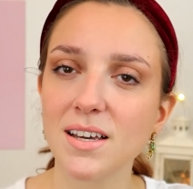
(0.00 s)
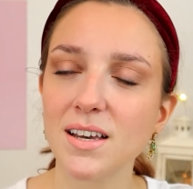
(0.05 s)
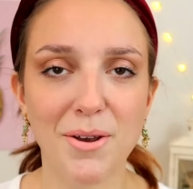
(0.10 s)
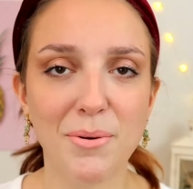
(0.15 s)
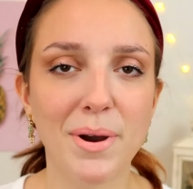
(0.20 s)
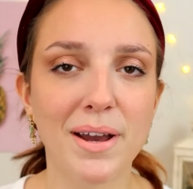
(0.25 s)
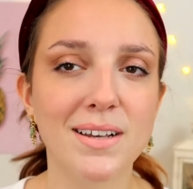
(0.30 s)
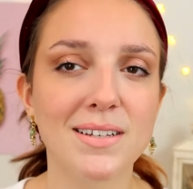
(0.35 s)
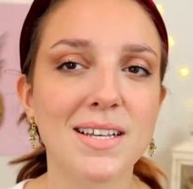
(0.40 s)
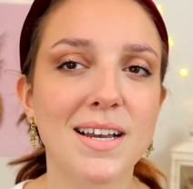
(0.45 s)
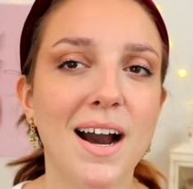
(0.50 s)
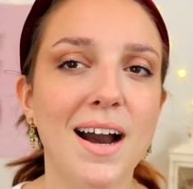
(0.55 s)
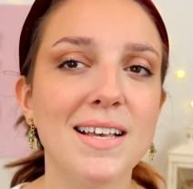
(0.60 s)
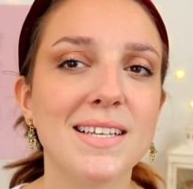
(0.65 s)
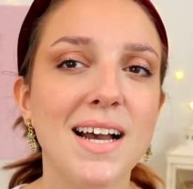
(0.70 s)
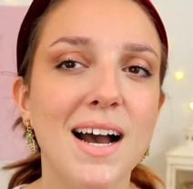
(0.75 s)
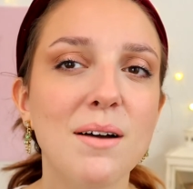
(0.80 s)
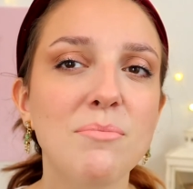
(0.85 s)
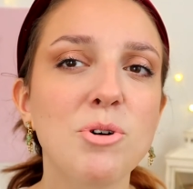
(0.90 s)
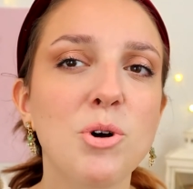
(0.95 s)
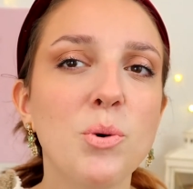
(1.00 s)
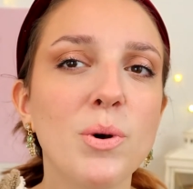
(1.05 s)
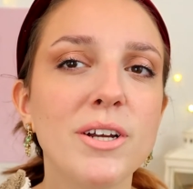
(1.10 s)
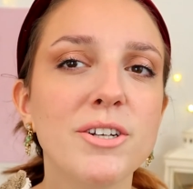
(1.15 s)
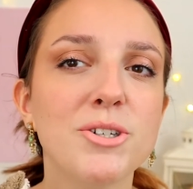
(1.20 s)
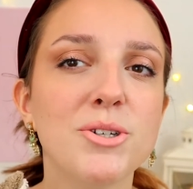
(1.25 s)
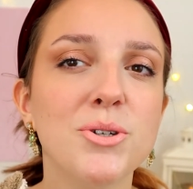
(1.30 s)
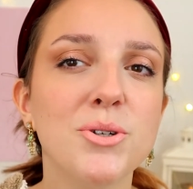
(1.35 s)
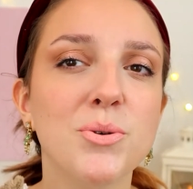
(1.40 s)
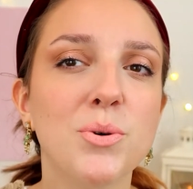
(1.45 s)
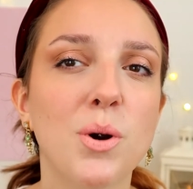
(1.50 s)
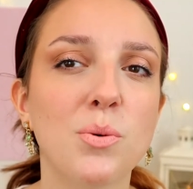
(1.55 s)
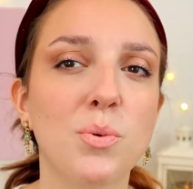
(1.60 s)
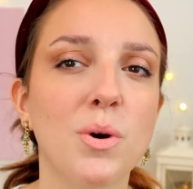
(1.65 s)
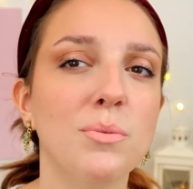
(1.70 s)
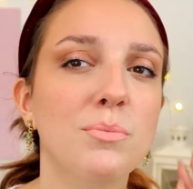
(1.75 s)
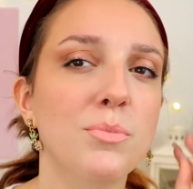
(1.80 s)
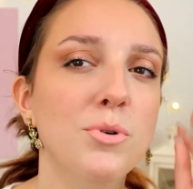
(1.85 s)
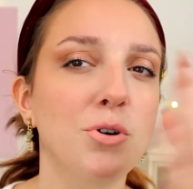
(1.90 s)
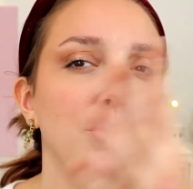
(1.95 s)
Anyways, guys, I'm going to
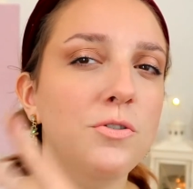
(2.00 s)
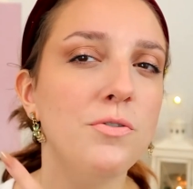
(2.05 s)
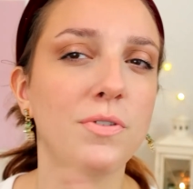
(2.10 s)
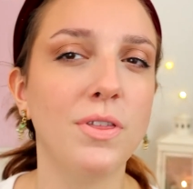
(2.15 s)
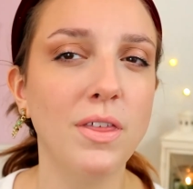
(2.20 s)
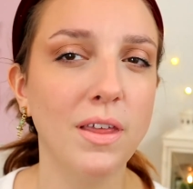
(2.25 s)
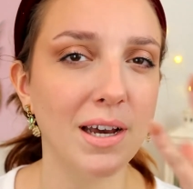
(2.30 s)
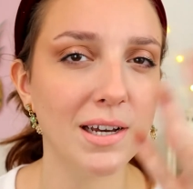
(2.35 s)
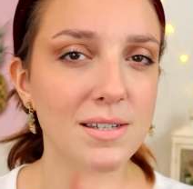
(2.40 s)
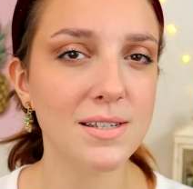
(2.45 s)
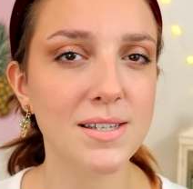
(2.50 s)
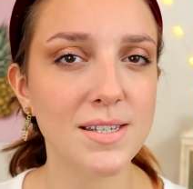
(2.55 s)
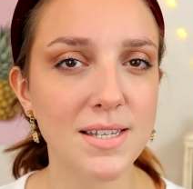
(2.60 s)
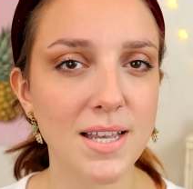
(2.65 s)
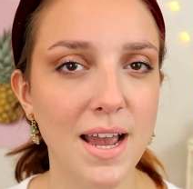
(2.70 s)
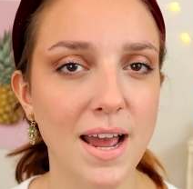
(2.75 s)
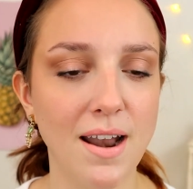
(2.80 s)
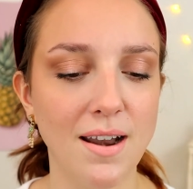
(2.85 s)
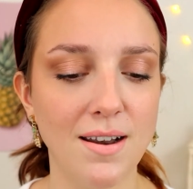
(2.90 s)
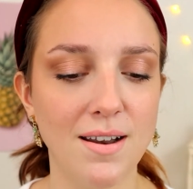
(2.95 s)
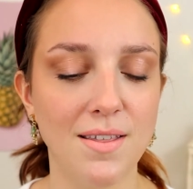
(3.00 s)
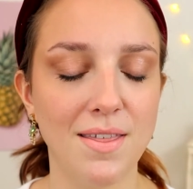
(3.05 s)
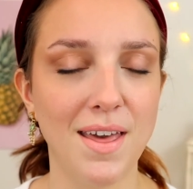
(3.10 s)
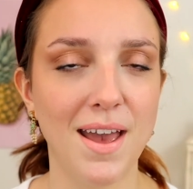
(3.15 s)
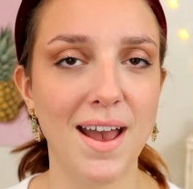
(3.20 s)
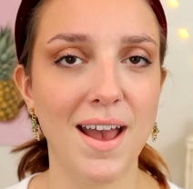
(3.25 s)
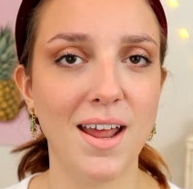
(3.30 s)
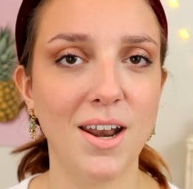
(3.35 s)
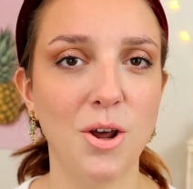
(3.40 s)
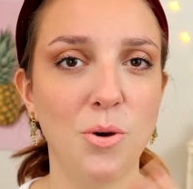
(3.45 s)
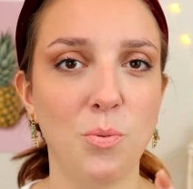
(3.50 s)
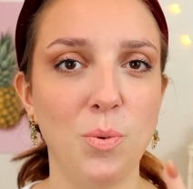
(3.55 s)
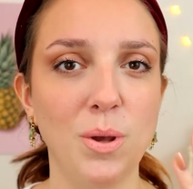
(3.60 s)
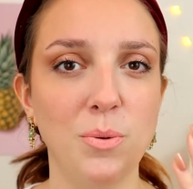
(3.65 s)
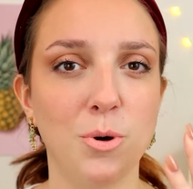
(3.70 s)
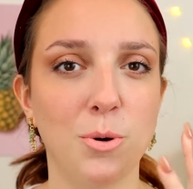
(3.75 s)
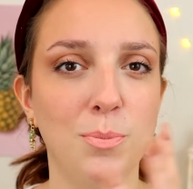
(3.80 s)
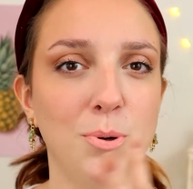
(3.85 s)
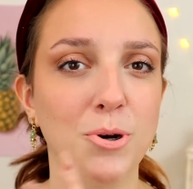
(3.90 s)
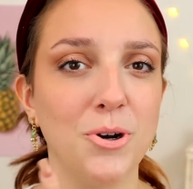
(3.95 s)
remove this and then we
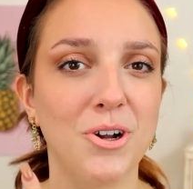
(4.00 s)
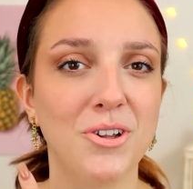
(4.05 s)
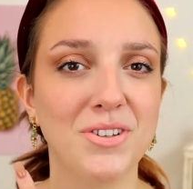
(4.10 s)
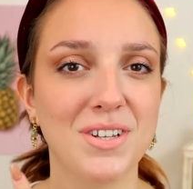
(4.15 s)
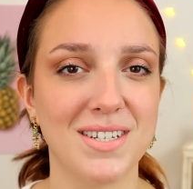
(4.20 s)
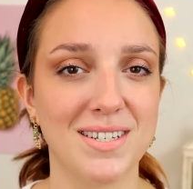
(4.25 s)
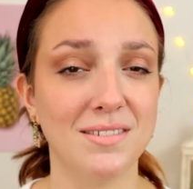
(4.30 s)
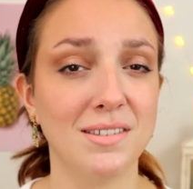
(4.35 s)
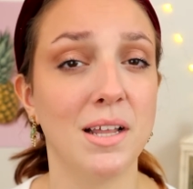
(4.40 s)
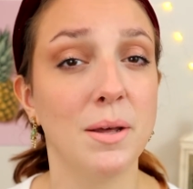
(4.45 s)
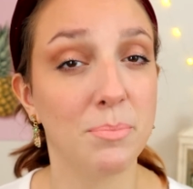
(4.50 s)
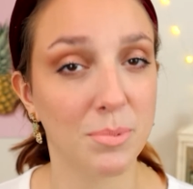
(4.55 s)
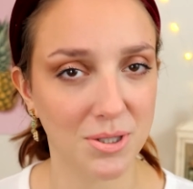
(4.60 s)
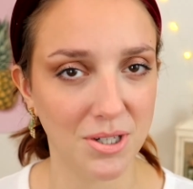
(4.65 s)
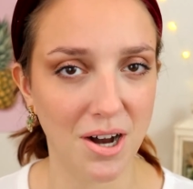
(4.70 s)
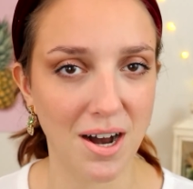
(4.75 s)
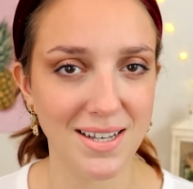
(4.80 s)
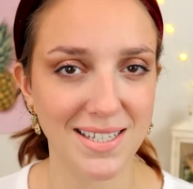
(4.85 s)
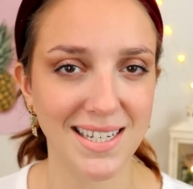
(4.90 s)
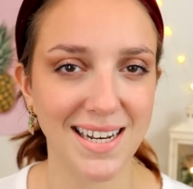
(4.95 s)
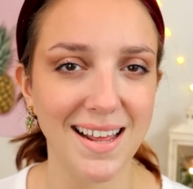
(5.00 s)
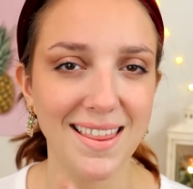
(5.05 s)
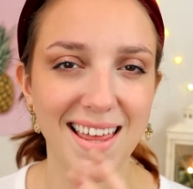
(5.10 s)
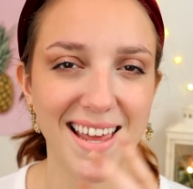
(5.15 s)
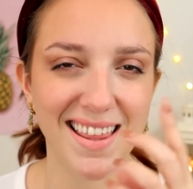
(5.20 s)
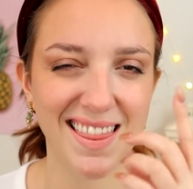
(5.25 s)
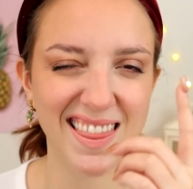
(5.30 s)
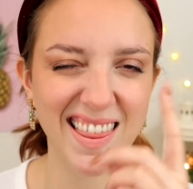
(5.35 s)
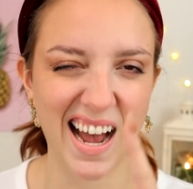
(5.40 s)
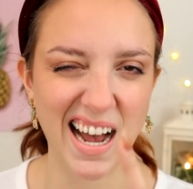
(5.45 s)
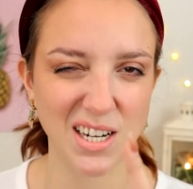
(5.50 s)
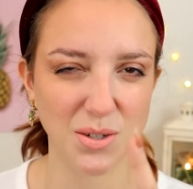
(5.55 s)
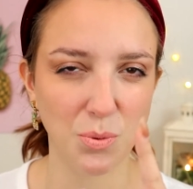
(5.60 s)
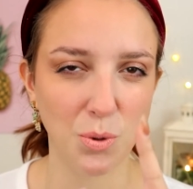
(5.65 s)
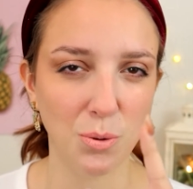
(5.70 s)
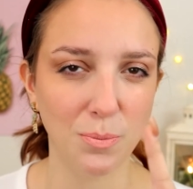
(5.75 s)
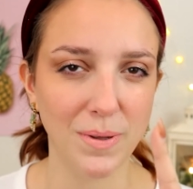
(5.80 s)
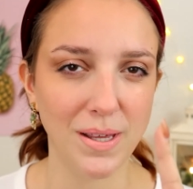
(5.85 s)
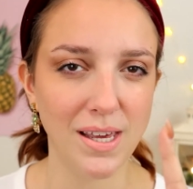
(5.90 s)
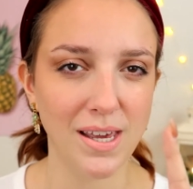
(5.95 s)
will put on this lip gloss and I think that
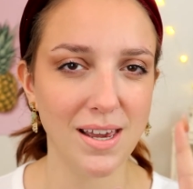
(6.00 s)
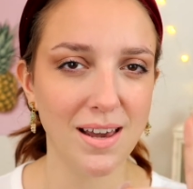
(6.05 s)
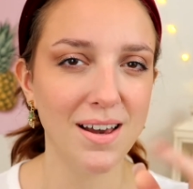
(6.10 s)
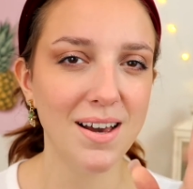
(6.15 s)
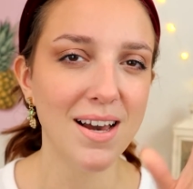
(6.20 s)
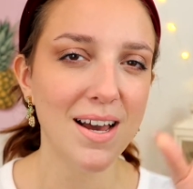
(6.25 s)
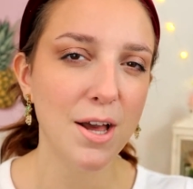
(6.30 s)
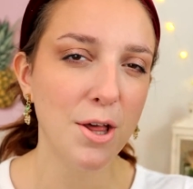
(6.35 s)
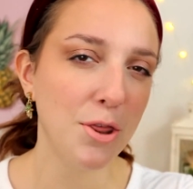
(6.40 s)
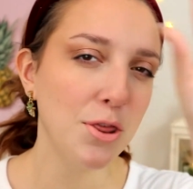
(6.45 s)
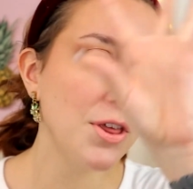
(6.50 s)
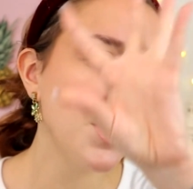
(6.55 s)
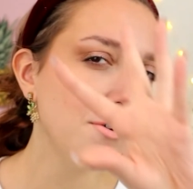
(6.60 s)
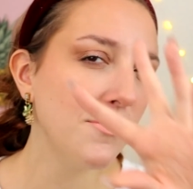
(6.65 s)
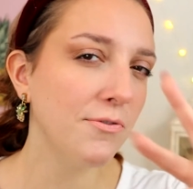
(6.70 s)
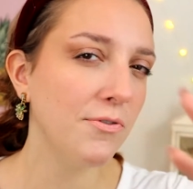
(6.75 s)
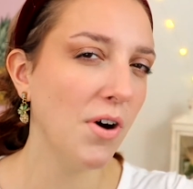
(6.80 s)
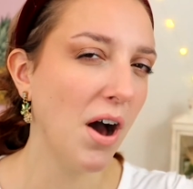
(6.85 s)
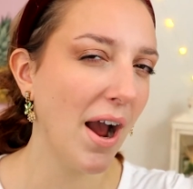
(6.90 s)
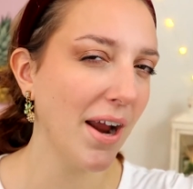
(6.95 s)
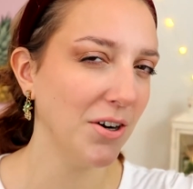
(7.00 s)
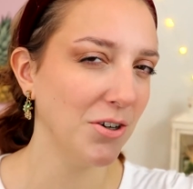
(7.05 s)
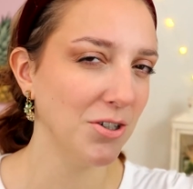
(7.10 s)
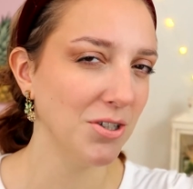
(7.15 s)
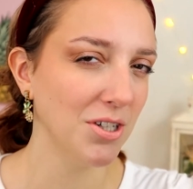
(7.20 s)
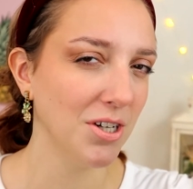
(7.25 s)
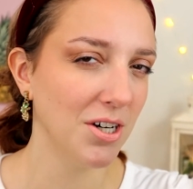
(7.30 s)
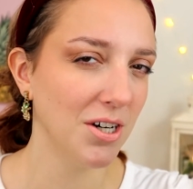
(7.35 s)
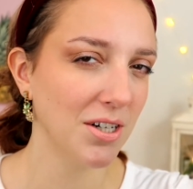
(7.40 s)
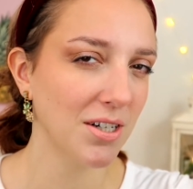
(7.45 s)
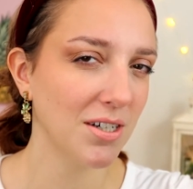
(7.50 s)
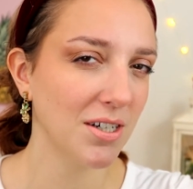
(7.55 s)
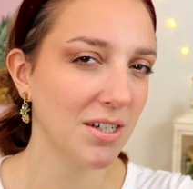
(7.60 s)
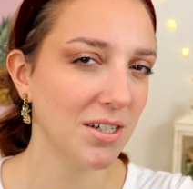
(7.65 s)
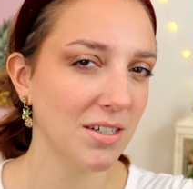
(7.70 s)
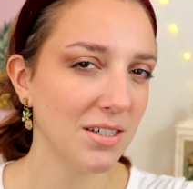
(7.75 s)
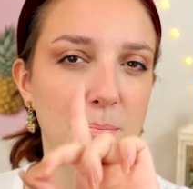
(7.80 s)
will be the final look.